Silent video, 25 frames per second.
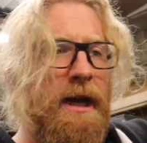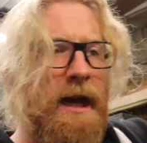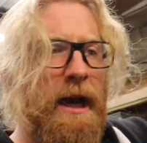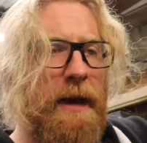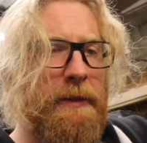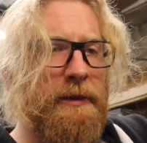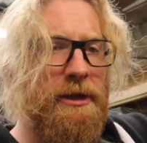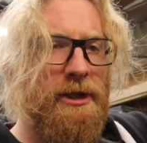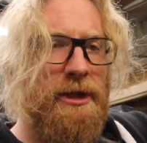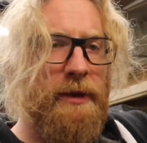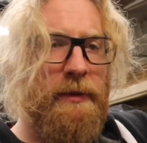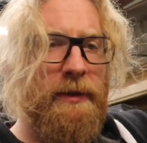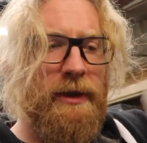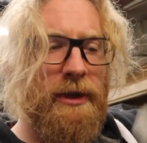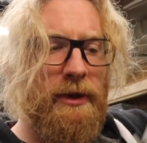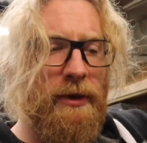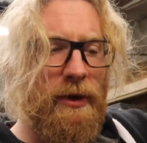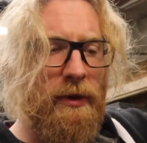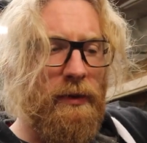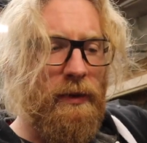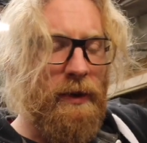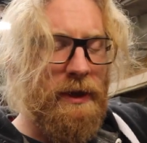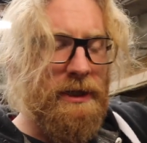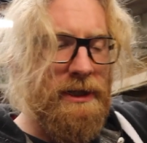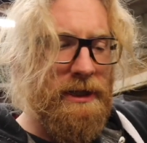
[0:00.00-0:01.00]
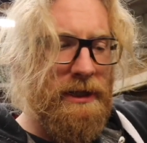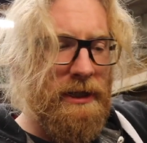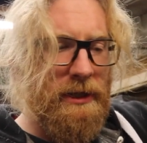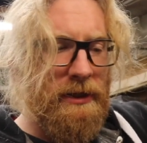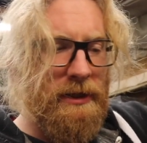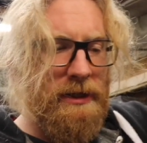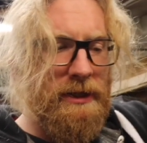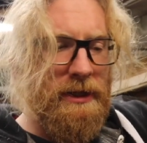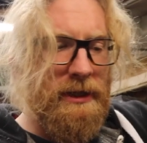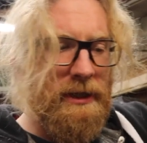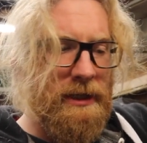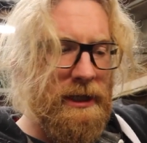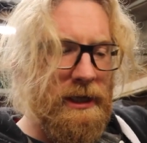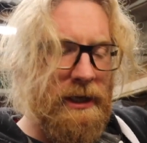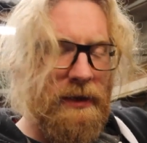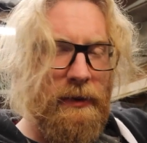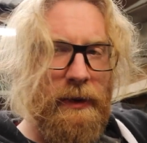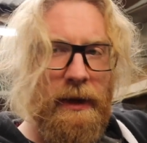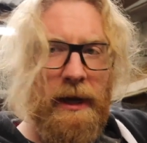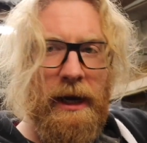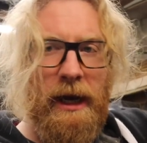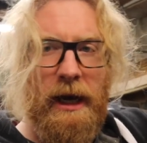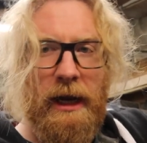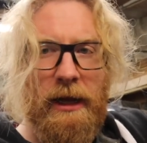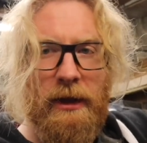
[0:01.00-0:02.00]
I'm assuming the old ones, they used to take
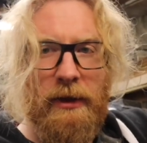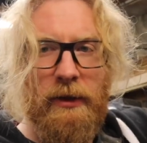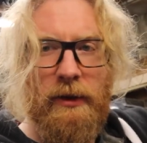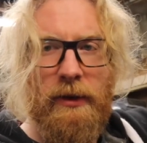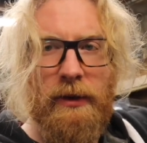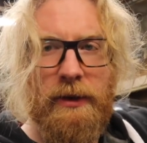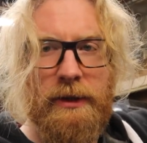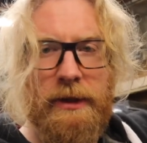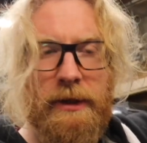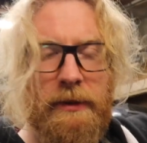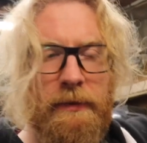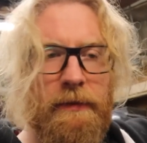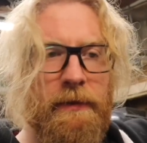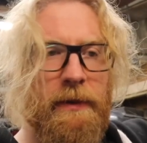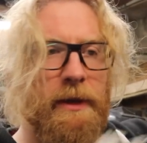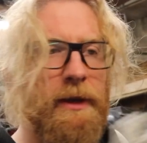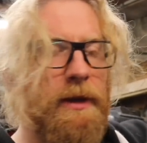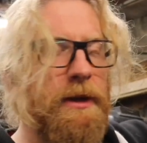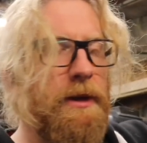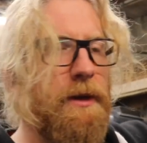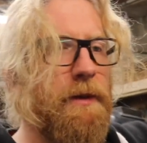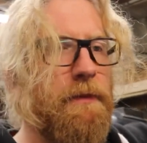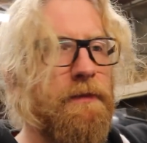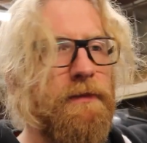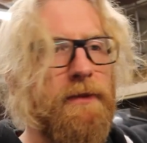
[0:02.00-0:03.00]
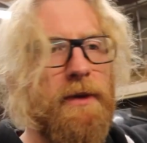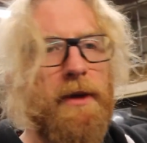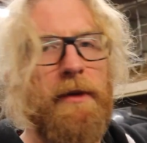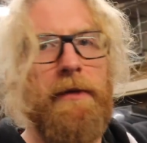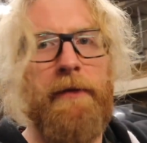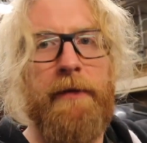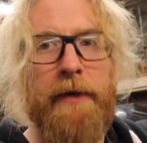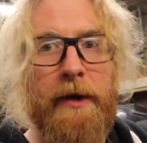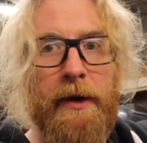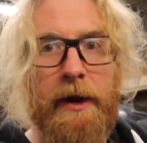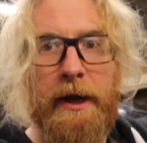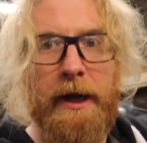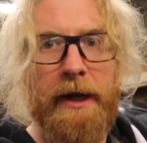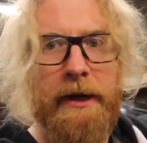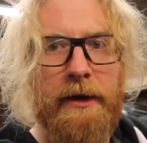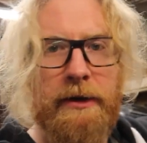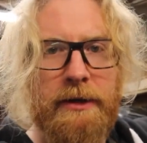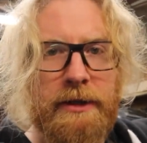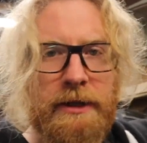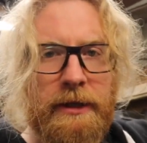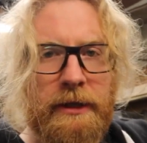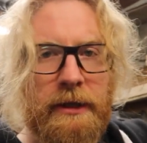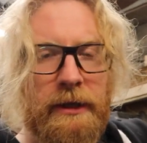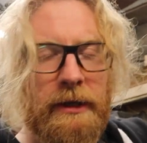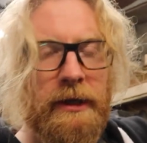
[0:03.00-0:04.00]
quite a high load and convert
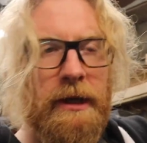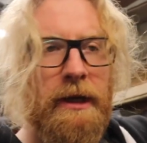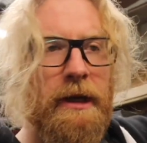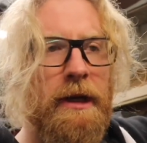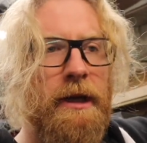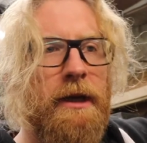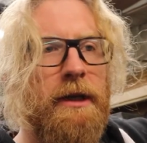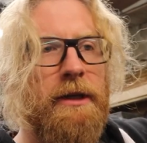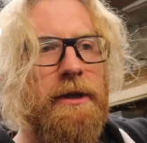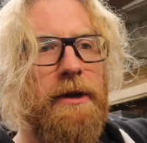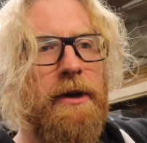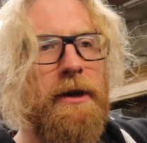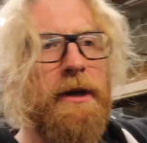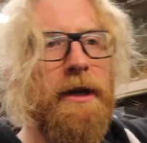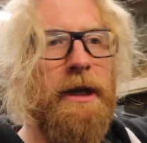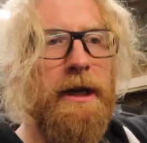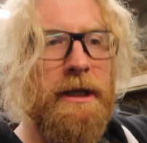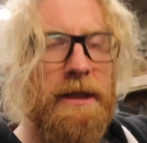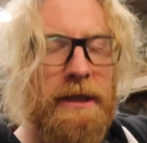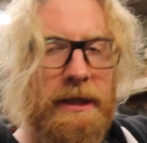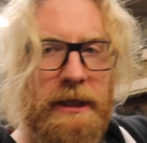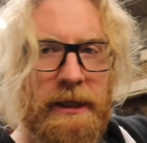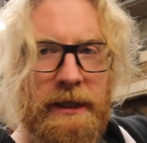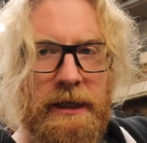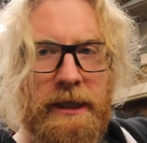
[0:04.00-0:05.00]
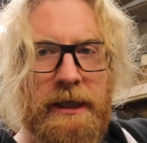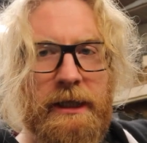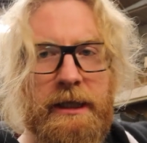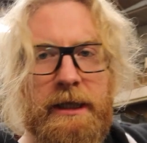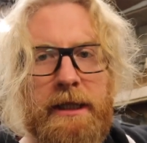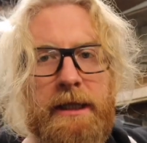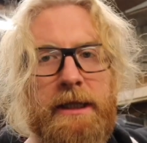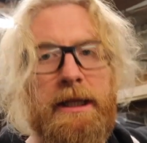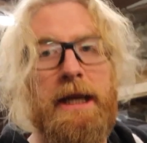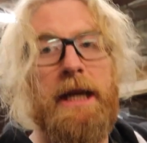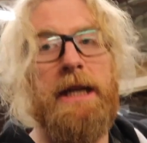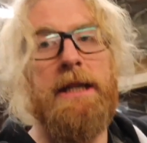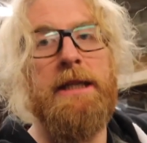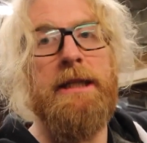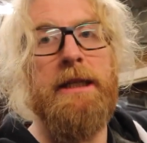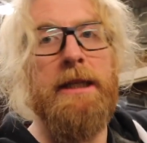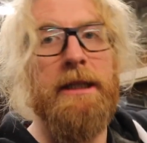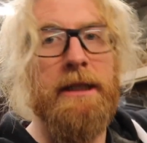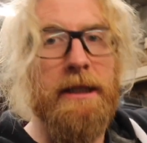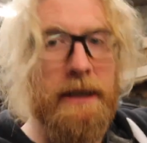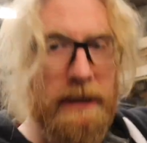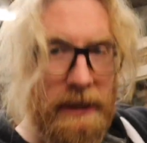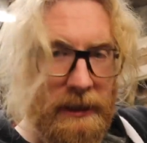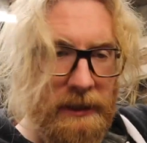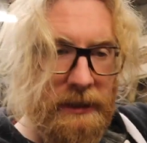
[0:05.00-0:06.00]
energy and turn AC
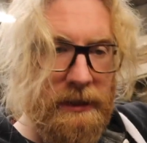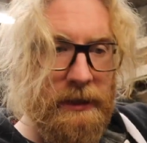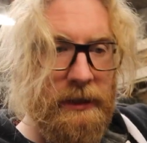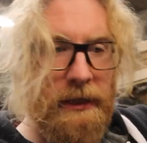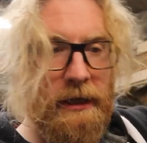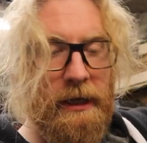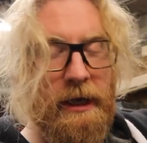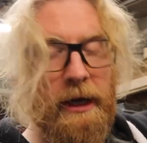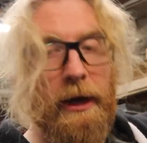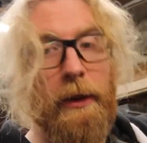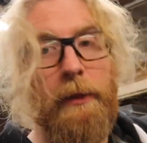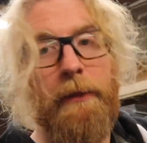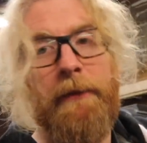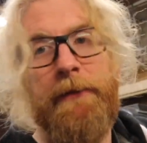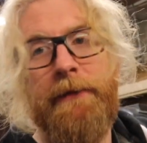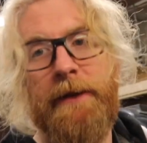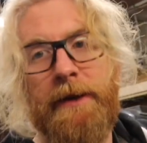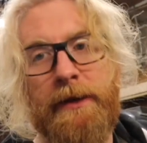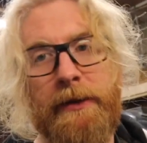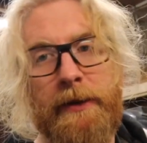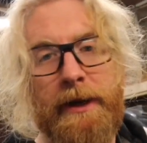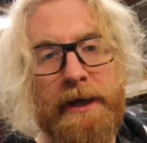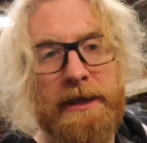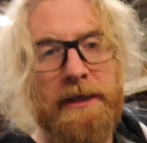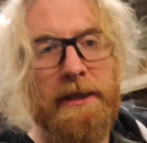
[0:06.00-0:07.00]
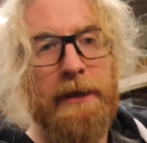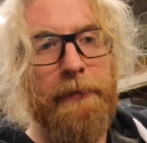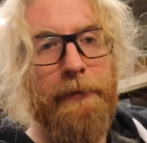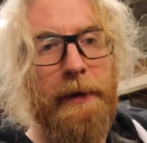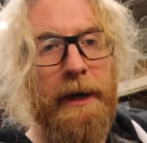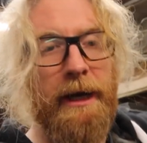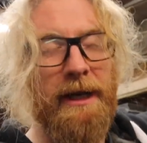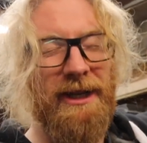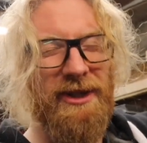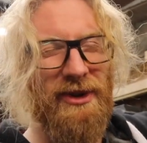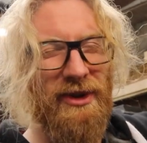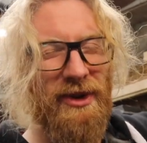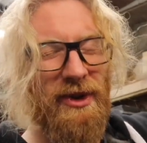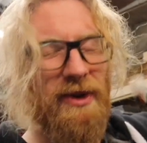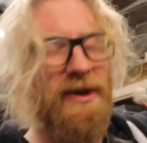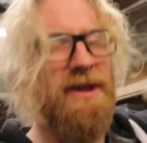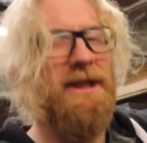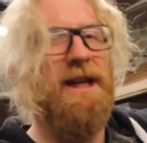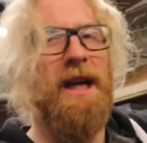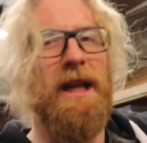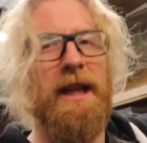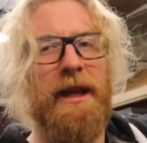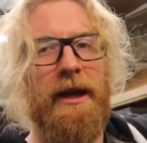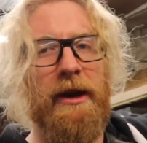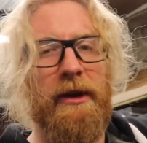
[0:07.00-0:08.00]
into DC and help feed the rest of the bike. Don't know
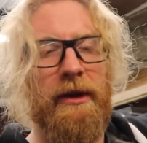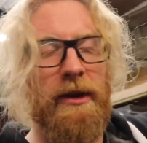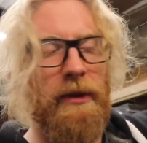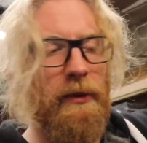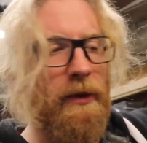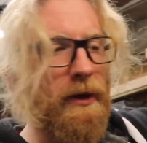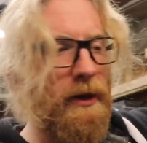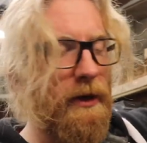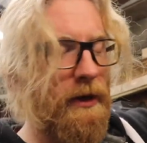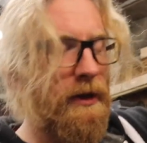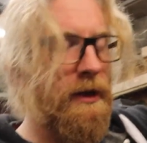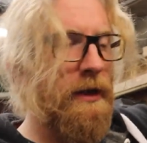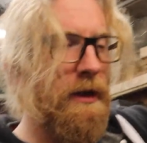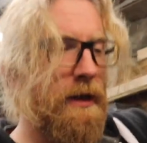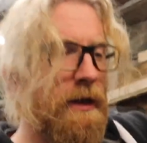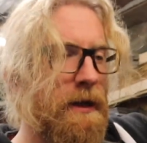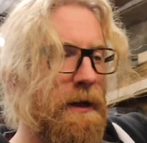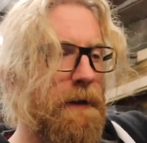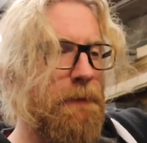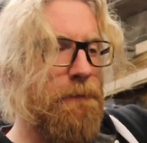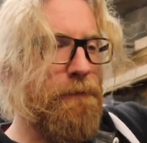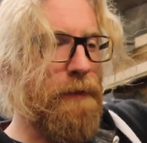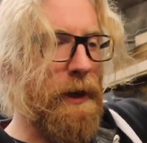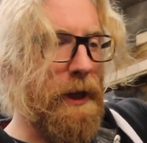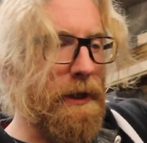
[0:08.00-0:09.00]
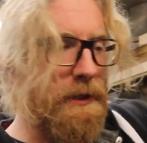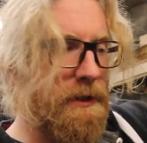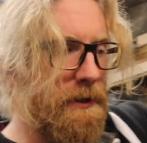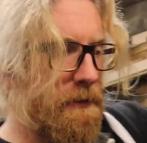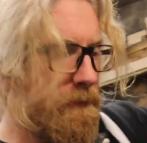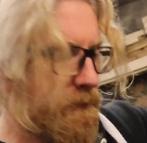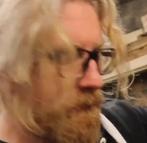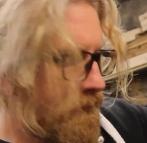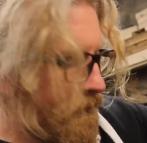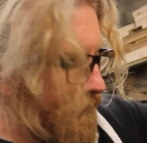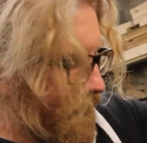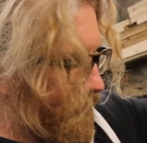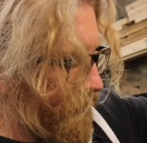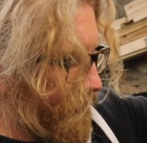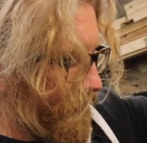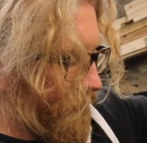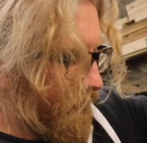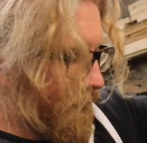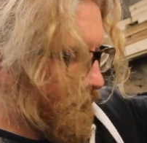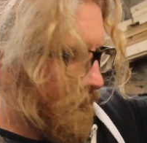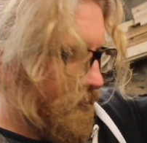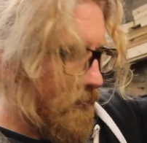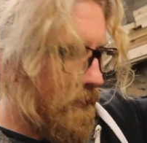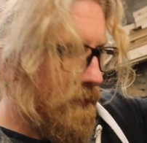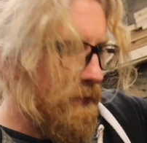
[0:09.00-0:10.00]
exactly how they work, but
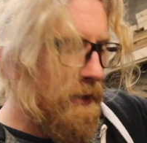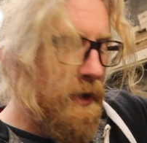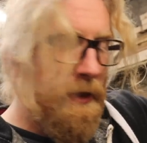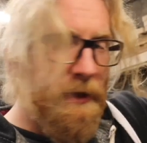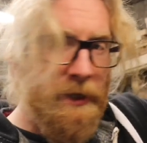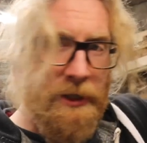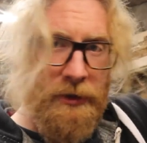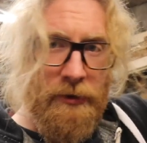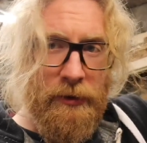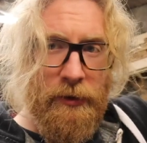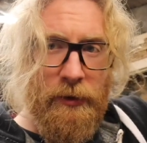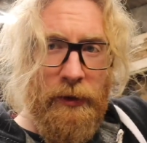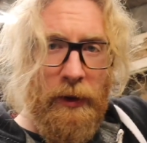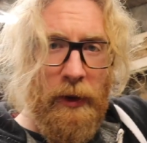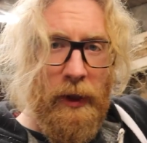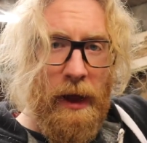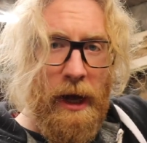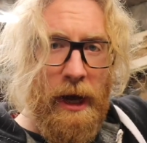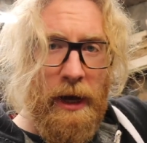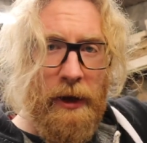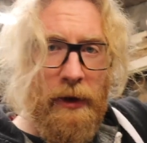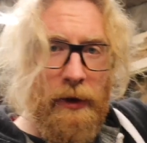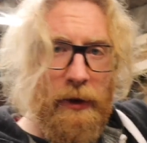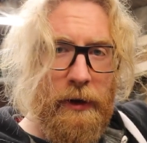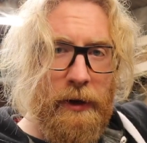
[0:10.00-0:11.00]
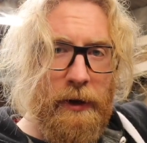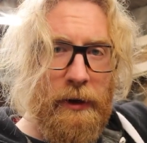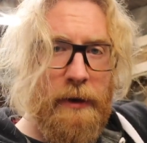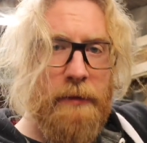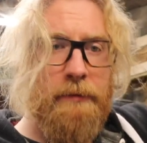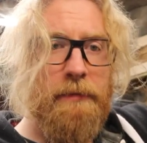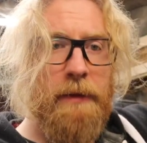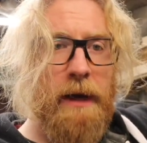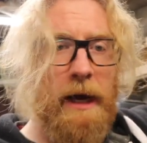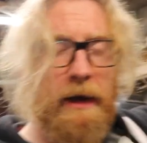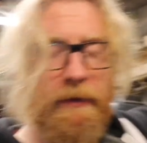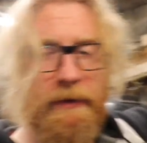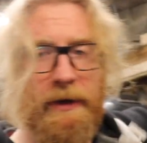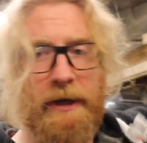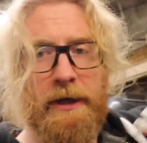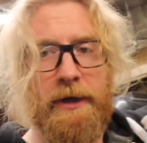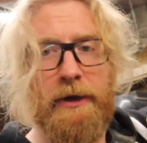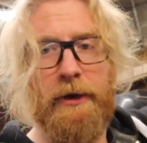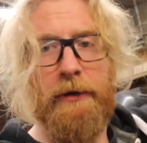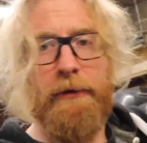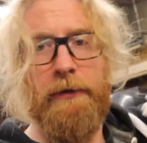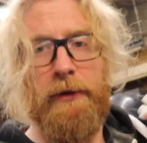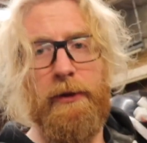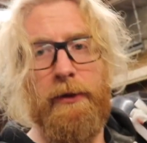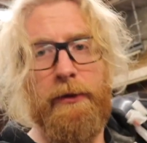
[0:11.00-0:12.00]
they do rely on having an
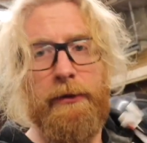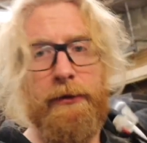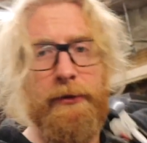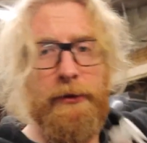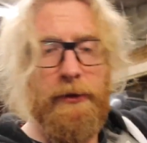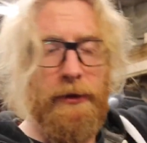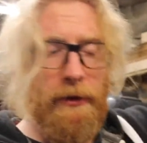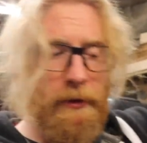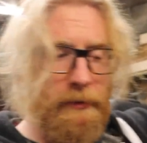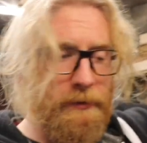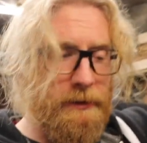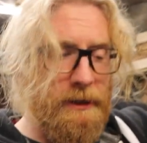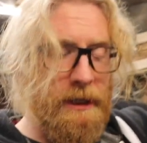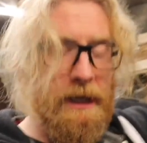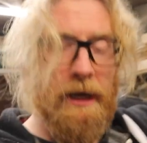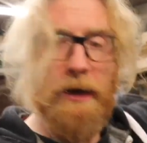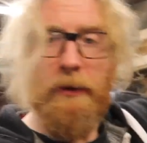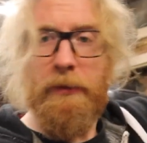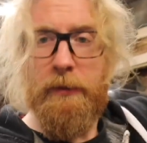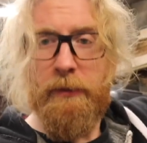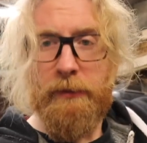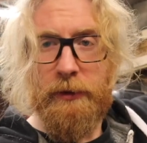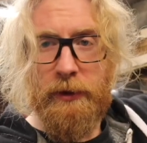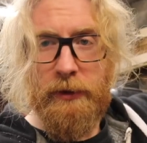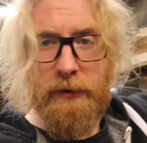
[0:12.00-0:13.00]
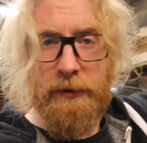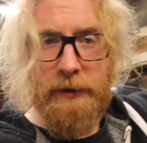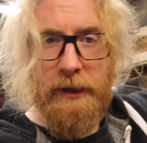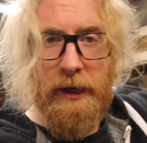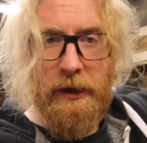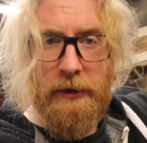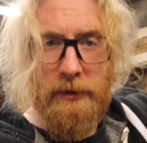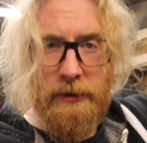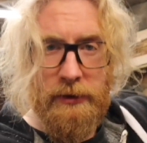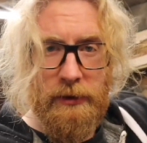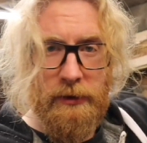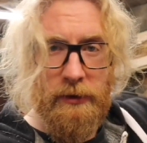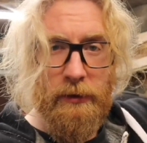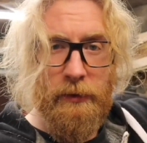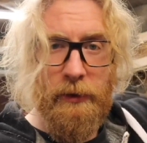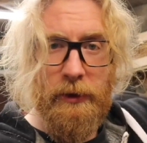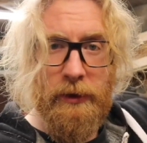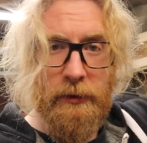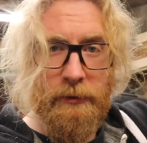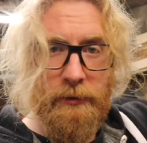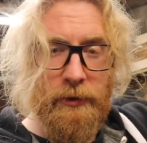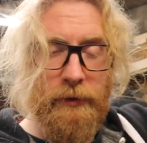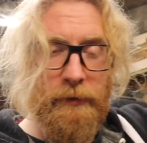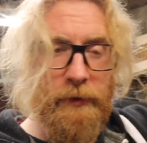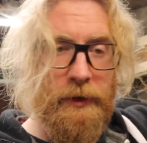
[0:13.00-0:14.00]
airflow through them to help them cool down, so you don't want
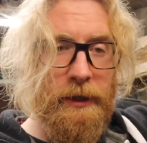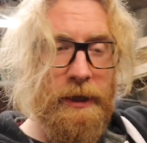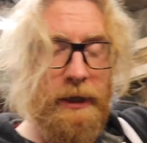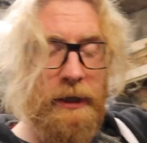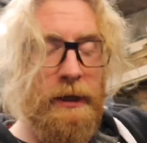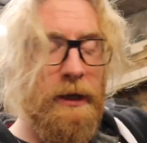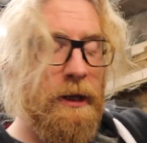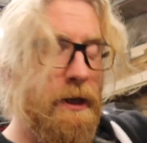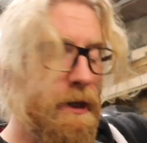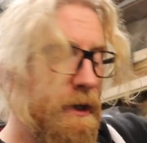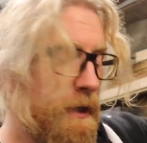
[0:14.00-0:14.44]
them to overheat.